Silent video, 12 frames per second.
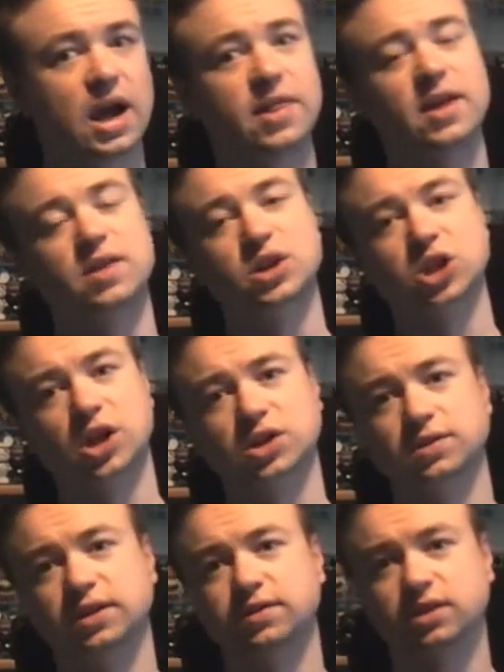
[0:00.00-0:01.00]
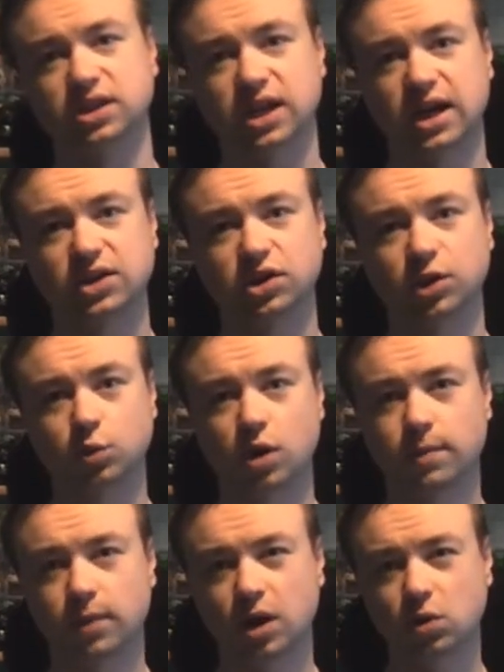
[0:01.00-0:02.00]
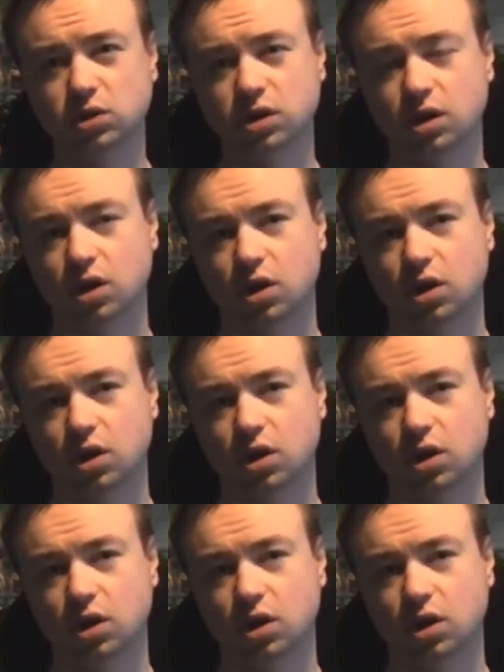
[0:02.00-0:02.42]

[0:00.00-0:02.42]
and then there's lots of different designs on the one mould,